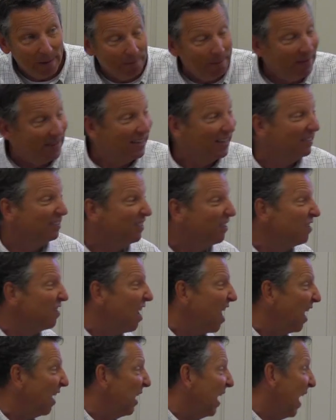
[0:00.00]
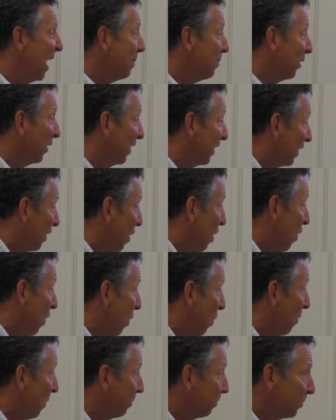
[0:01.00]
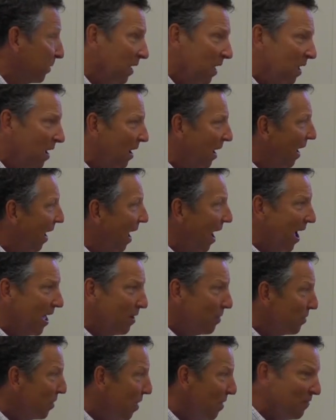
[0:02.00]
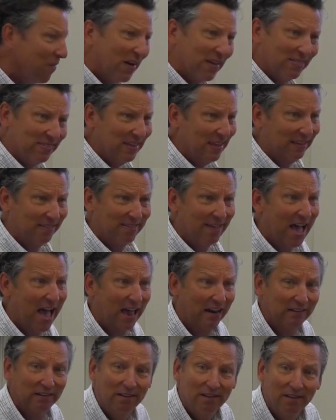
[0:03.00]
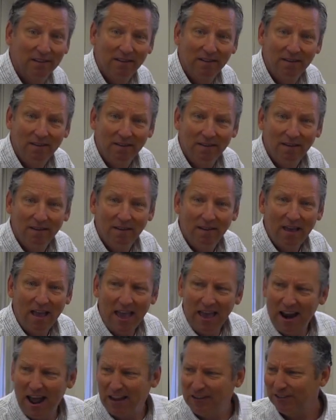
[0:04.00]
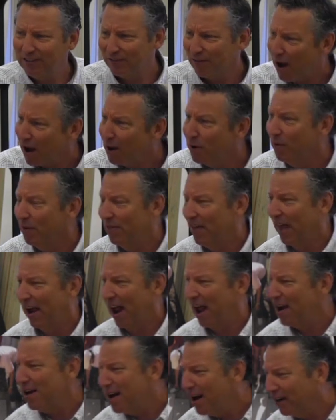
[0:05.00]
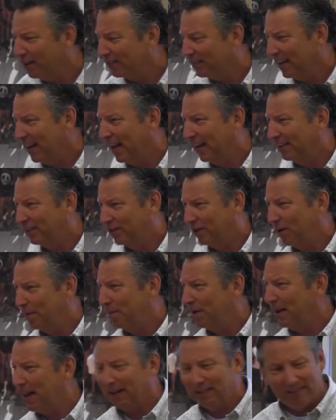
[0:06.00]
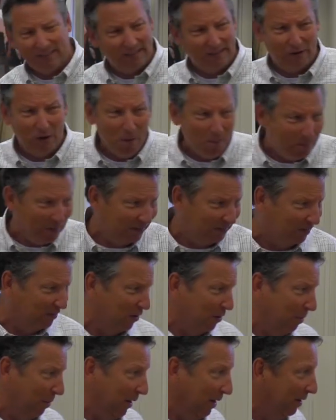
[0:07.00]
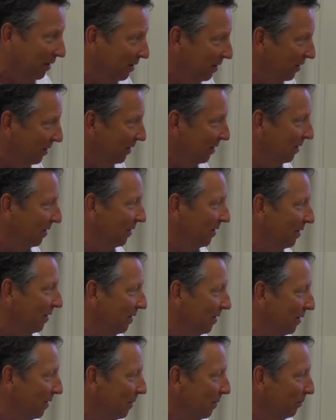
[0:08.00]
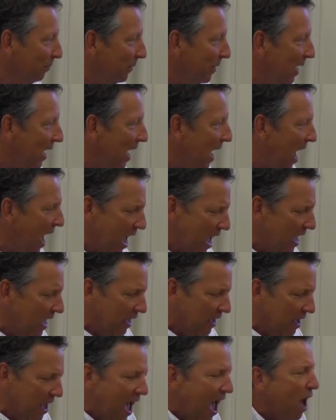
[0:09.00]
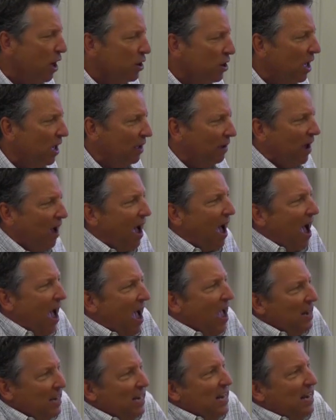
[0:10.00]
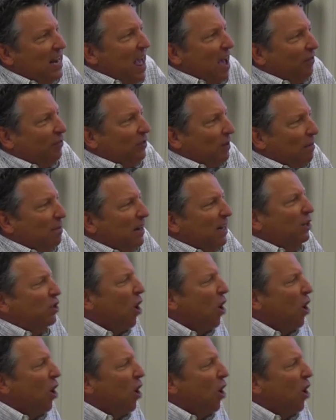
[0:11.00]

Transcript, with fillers: because they're not able to go, I don't know if I think that. And I struggle with that. I don't understand that sermon. That's stupid sermon. I, how do I need to have somebody